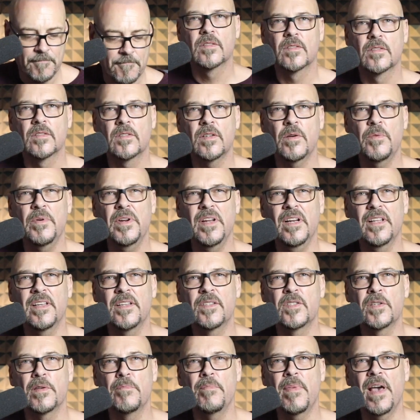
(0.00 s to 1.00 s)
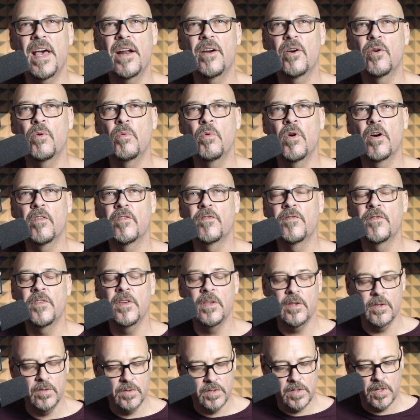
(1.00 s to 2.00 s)
So really it's a matter of what
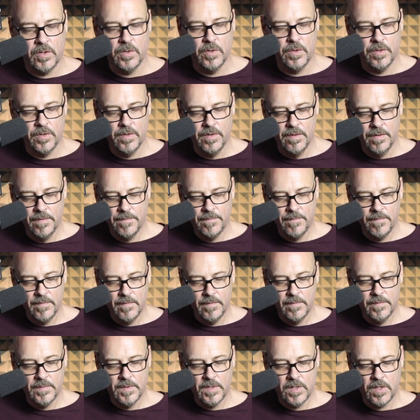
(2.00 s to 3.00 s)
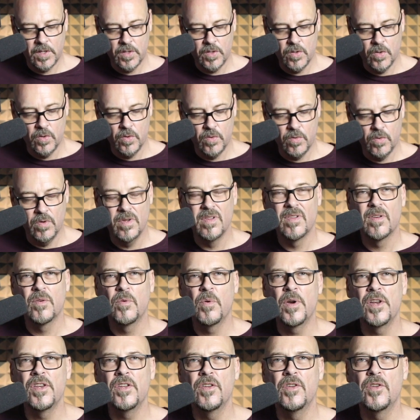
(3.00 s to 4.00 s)
feels good to you
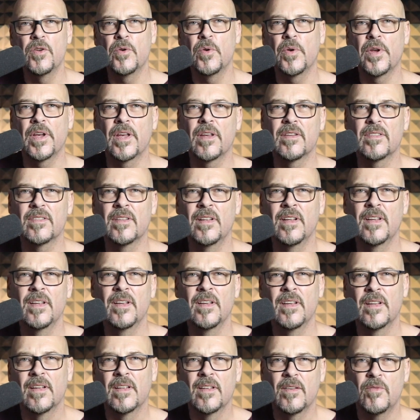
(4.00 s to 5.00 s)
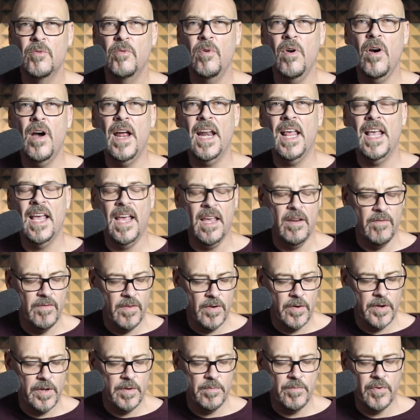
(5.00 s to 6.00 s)
when you're doing it. Right hand,
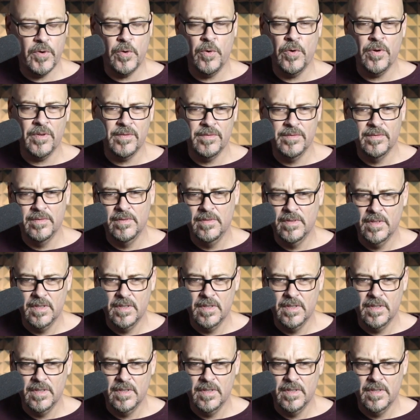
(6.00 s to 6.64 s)
very important.